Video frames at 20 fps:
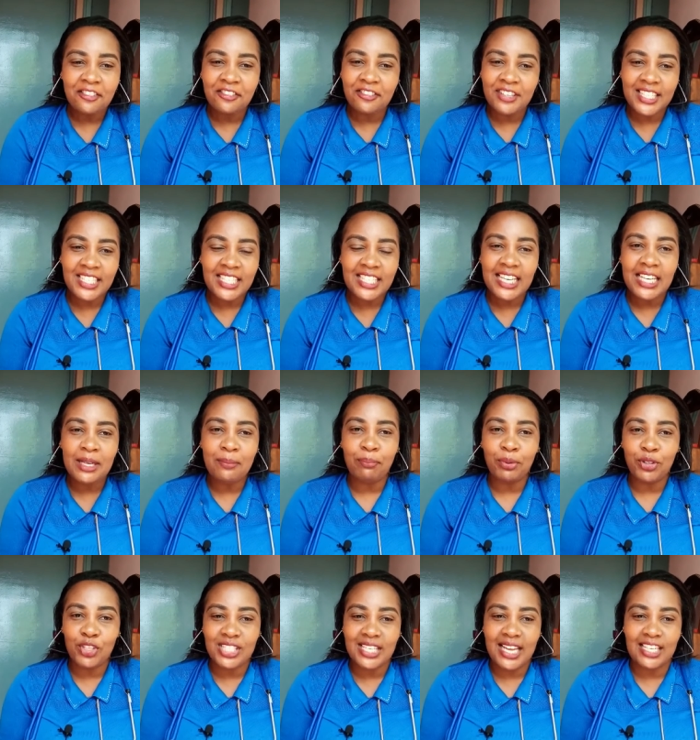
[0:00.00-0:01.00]
Very
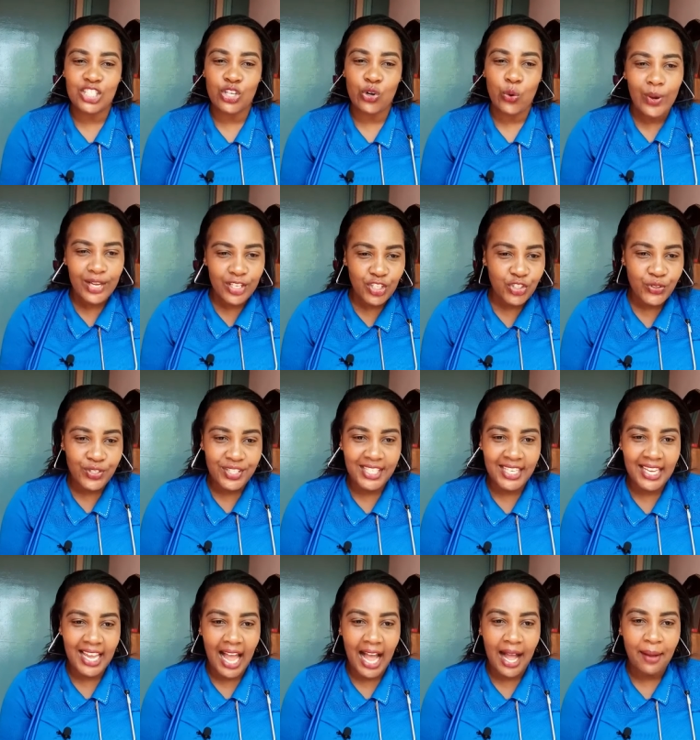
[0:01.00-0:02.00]
important questions
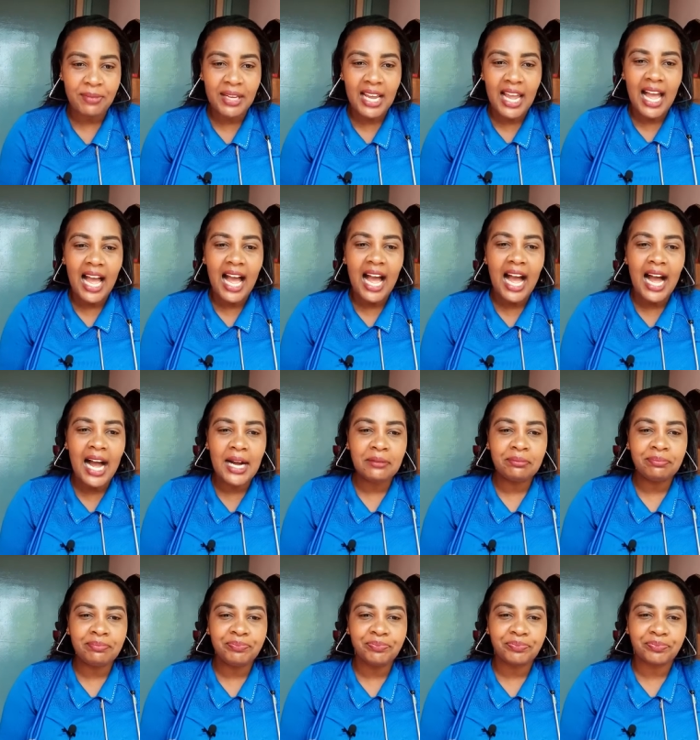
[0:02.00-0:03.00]
here.
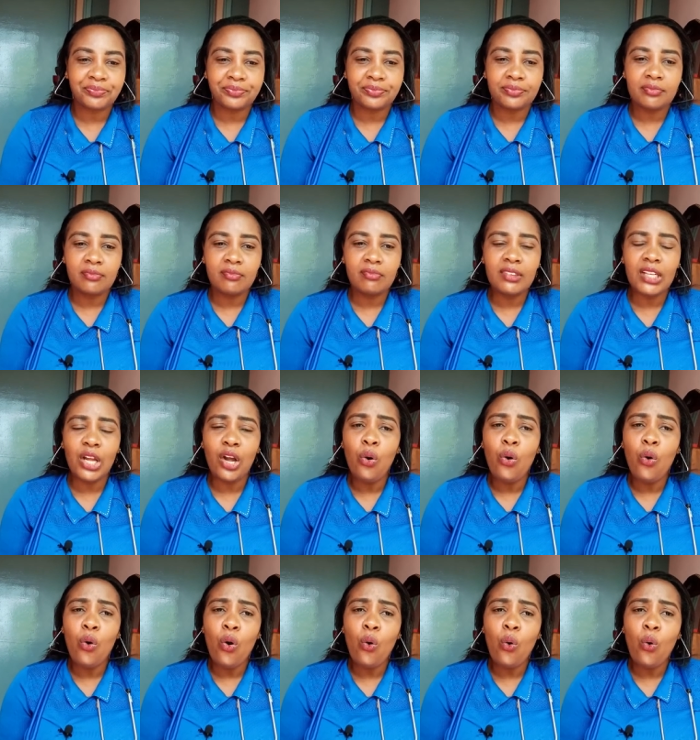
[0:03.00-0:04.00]
Um,
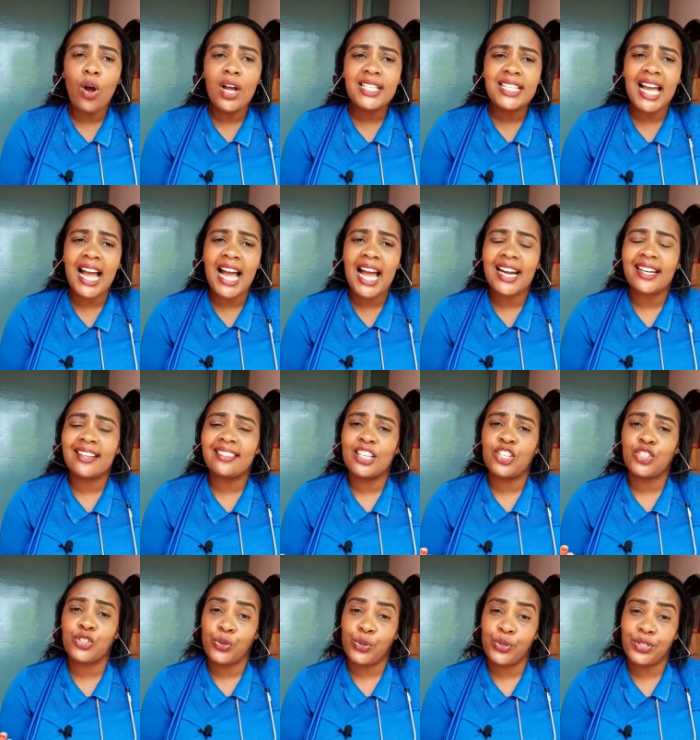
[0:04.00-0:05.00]
what are the
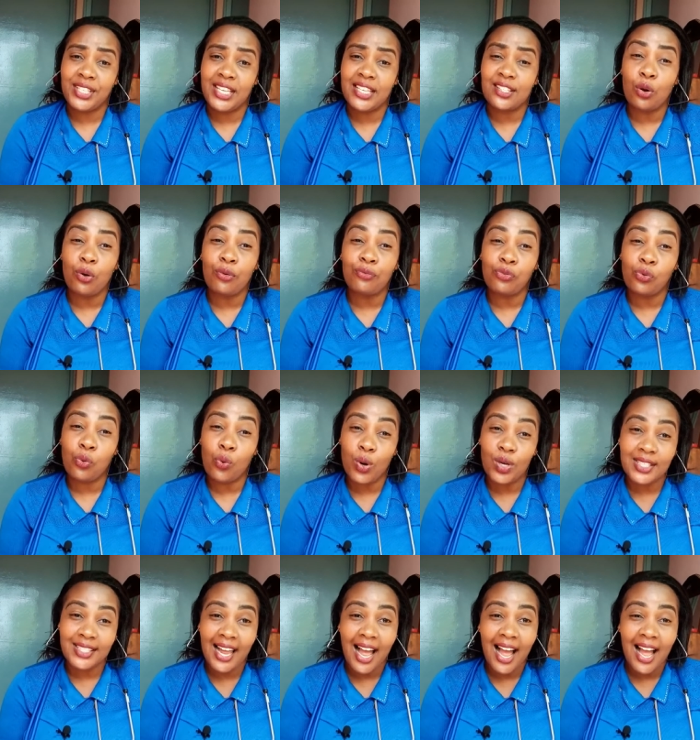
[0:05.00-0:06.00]
sources of
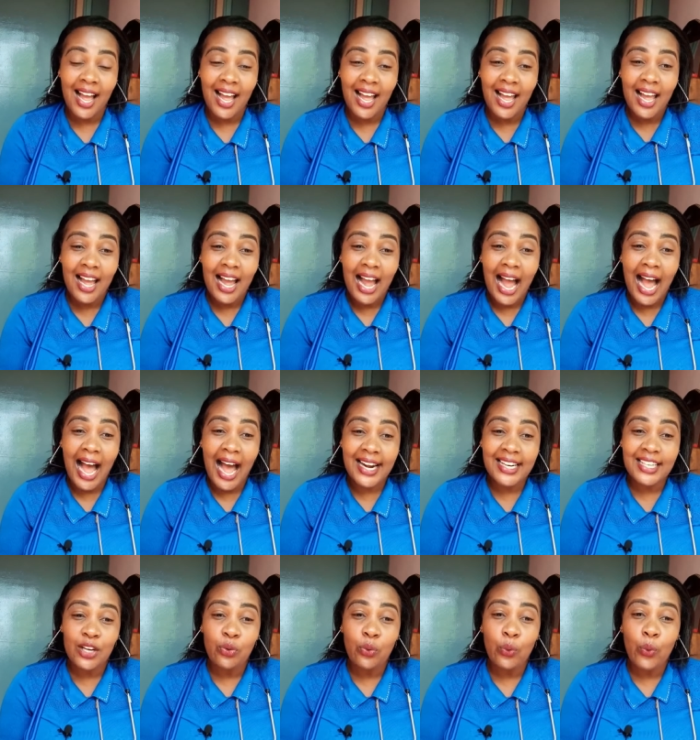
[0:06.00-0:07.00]
water?
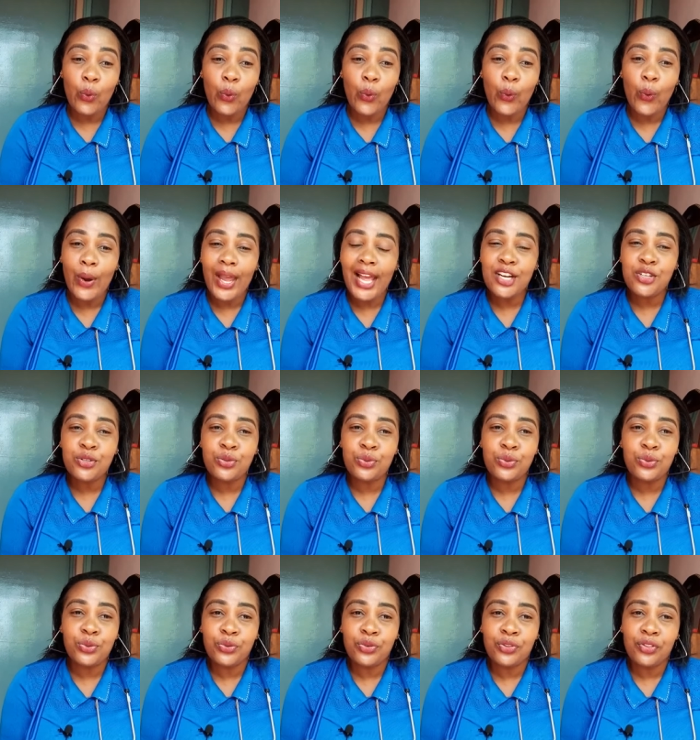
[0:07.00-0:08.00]
And where
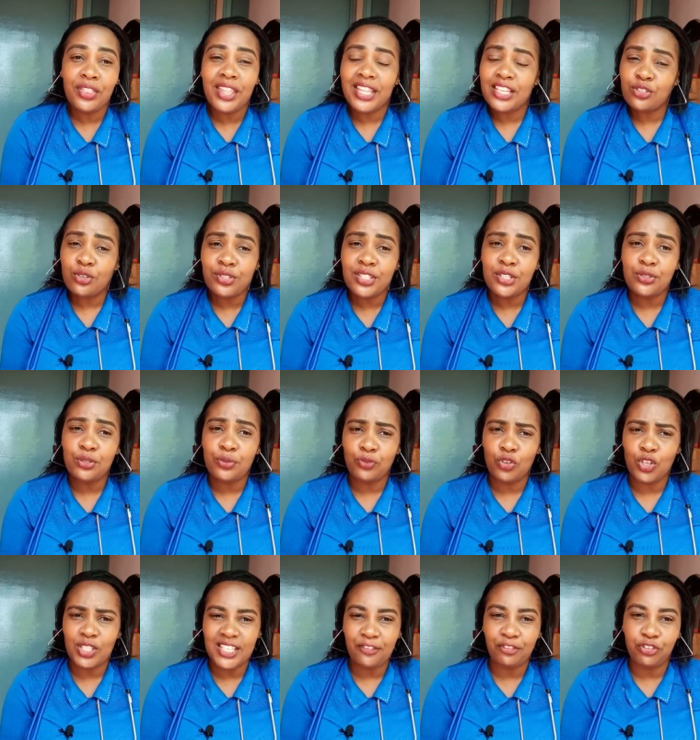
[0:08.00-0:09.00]
do the sources of
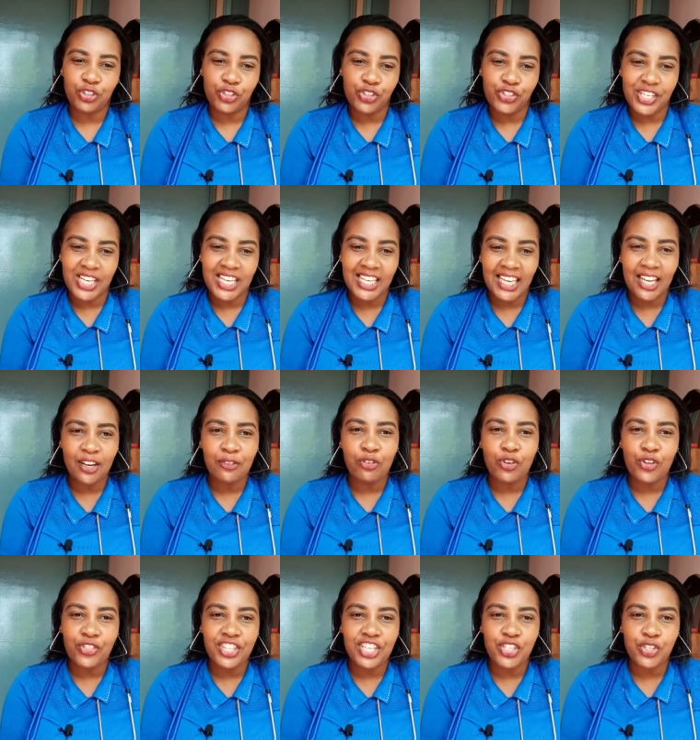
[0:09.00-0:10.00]
water for drinking
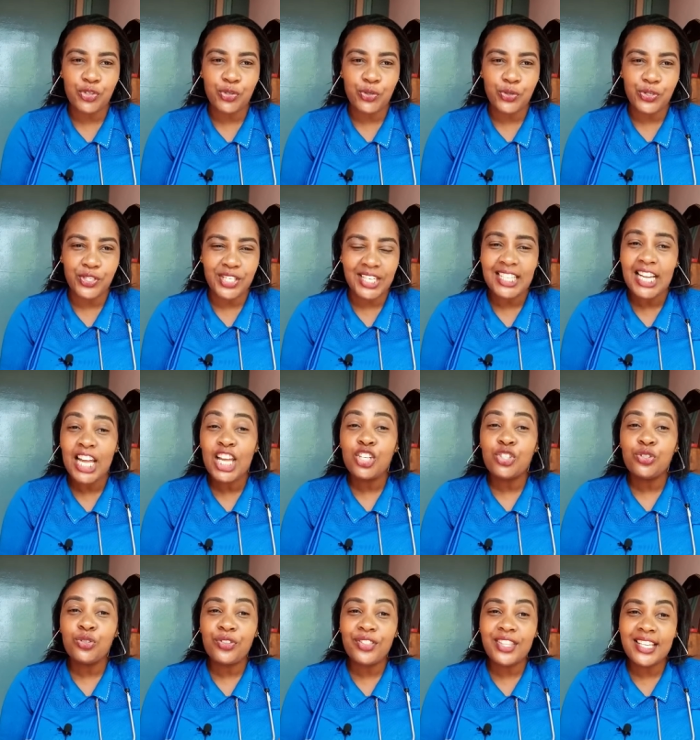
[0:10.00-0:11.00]
for these children
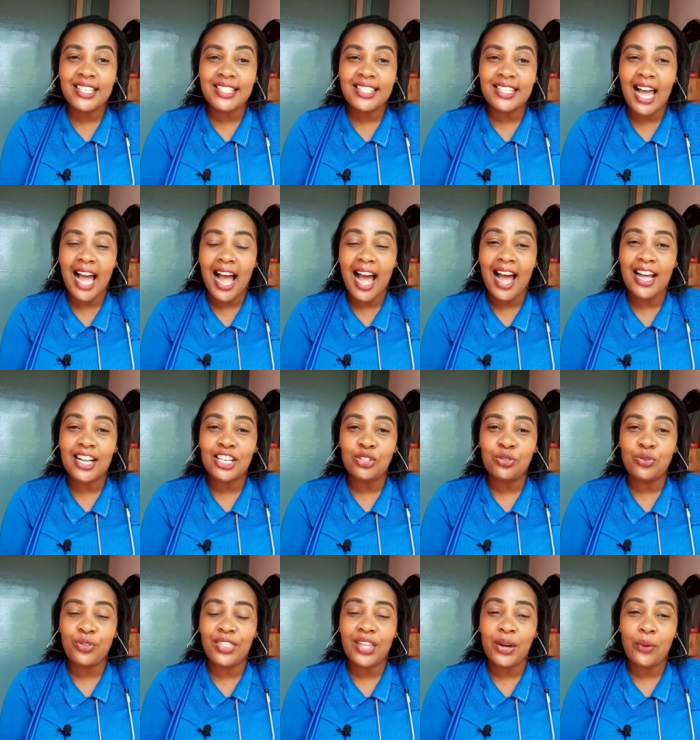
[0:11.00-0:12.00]
do these uh
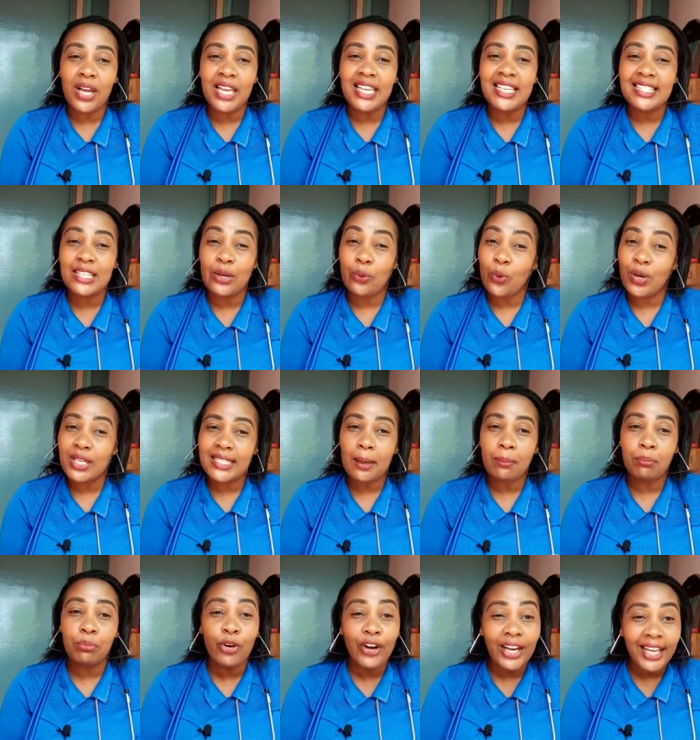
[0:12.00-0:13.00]
do the is the water
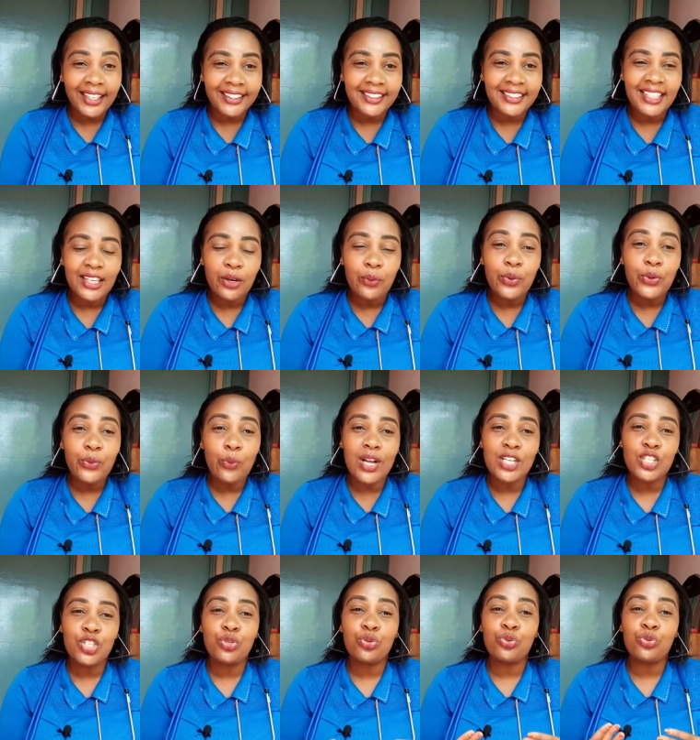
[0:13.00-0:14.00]
boiled we
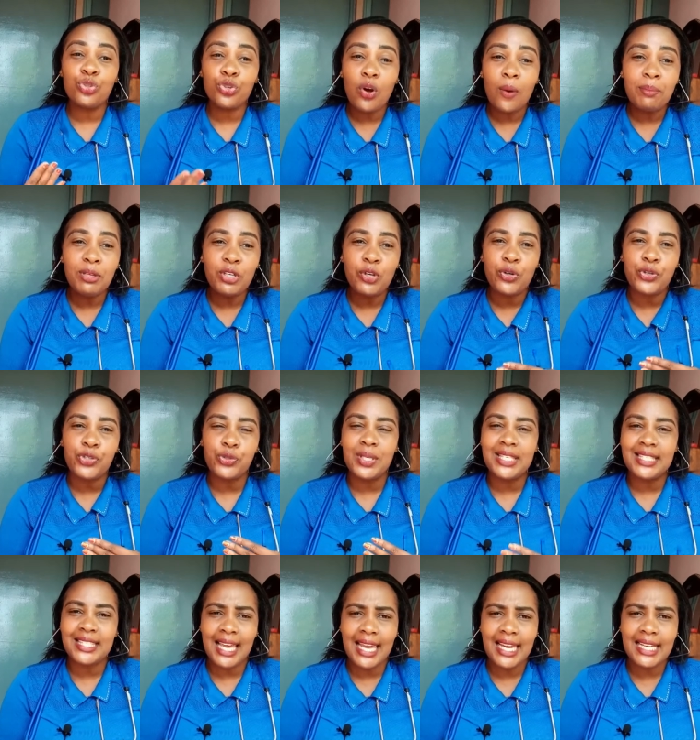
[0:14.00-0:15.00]
want to know because we
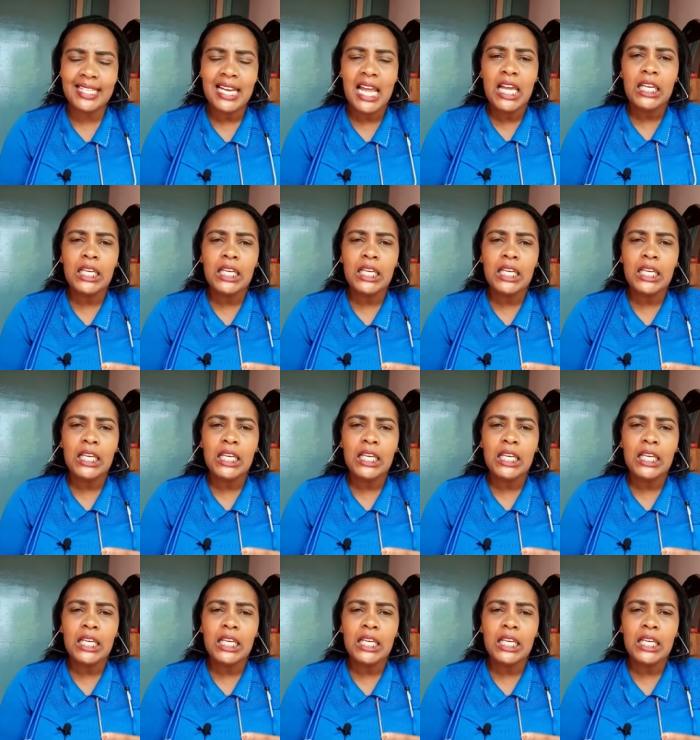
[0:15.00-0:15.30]
said